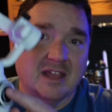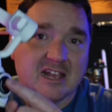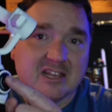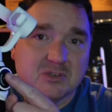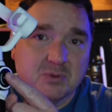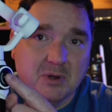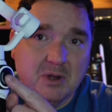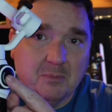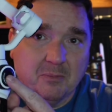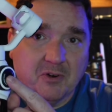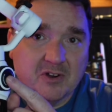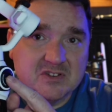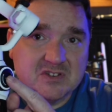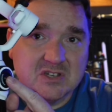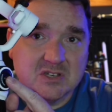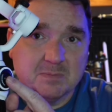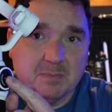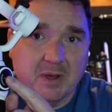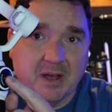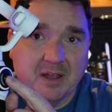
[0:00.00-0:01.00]
that's when you
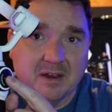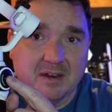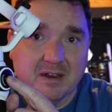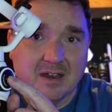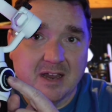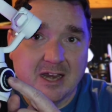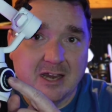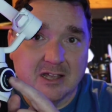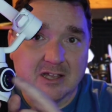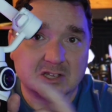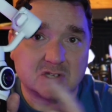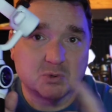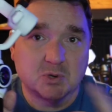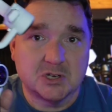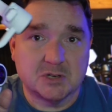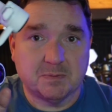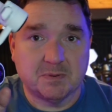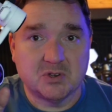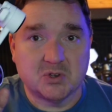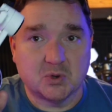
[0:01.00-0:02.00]
press this button and you can
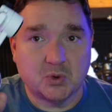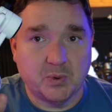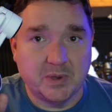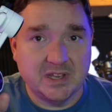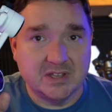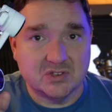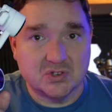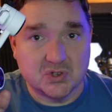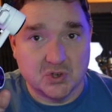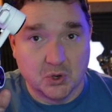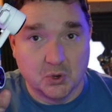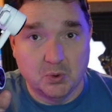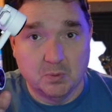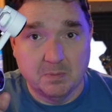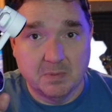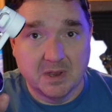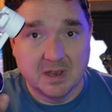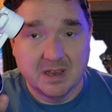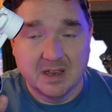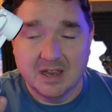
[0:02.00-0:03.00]
switch between
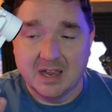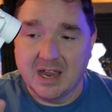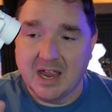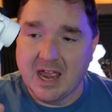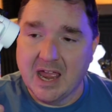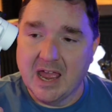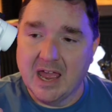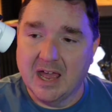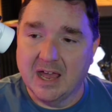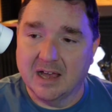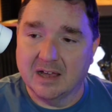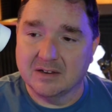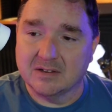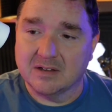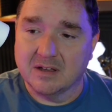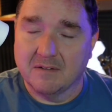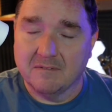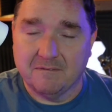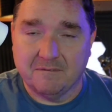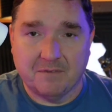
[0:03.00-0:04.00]
zoom
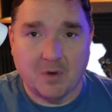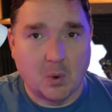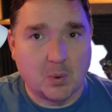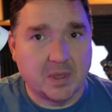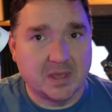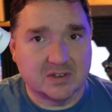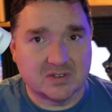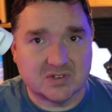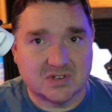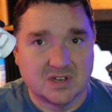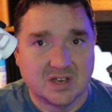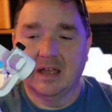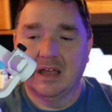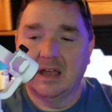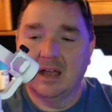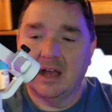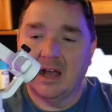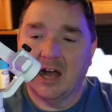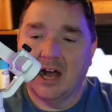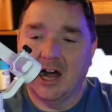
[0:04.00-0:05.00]
and focus.
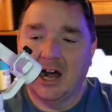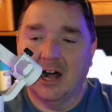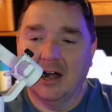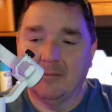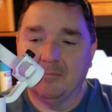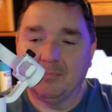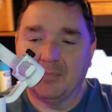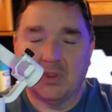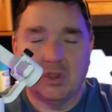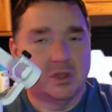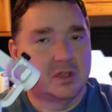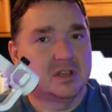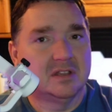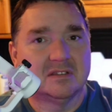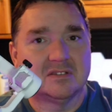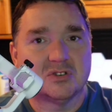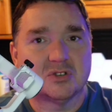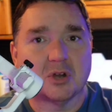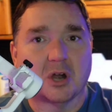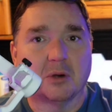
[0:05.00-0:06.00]
You
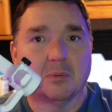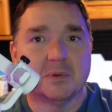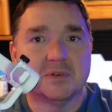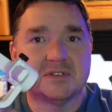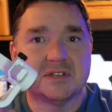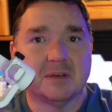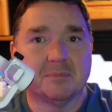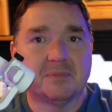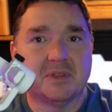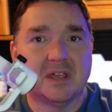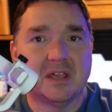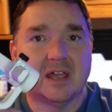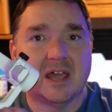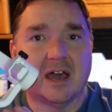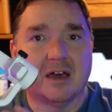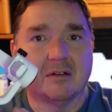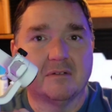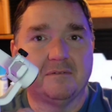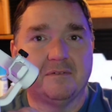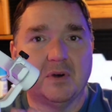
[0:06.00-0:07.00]
can start with
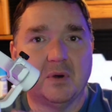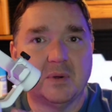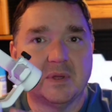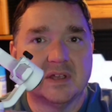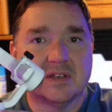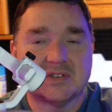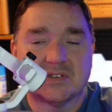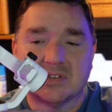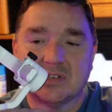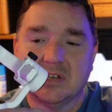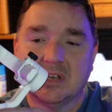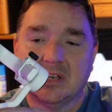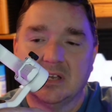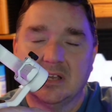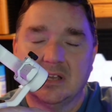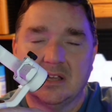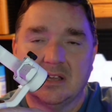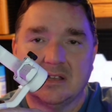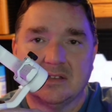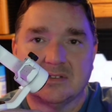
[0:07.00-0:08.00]
something out of focus
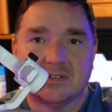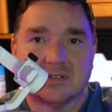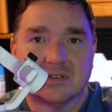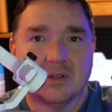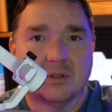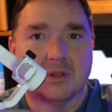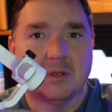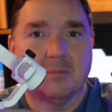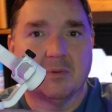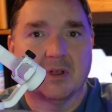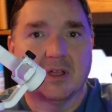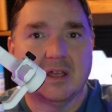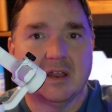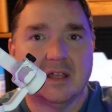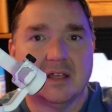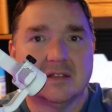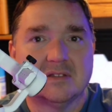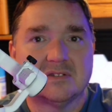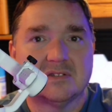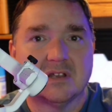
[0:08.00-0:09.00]
and slowly
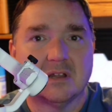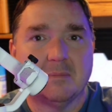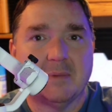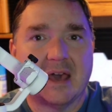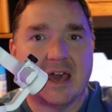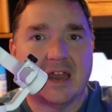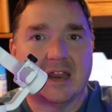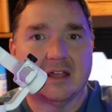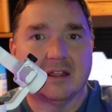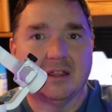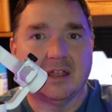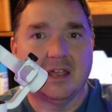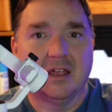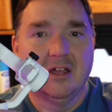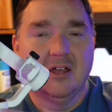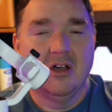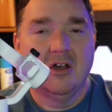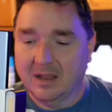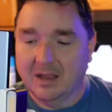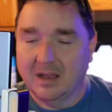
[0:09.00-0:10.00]
bring it in
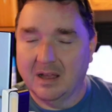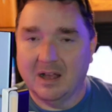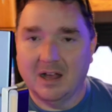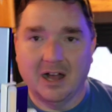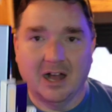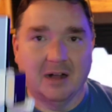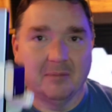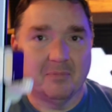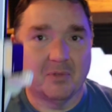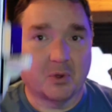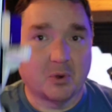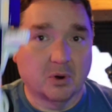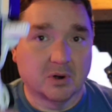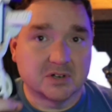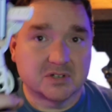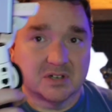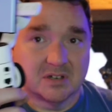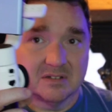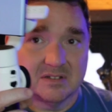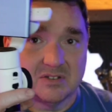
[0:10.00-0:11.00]
cinematically. Of
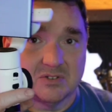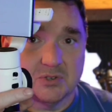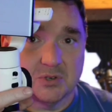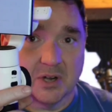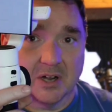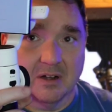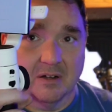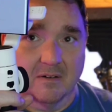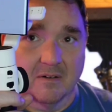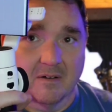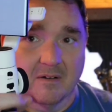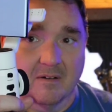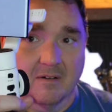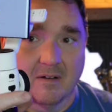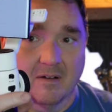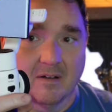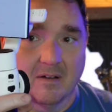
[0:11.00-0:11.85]
course, trigger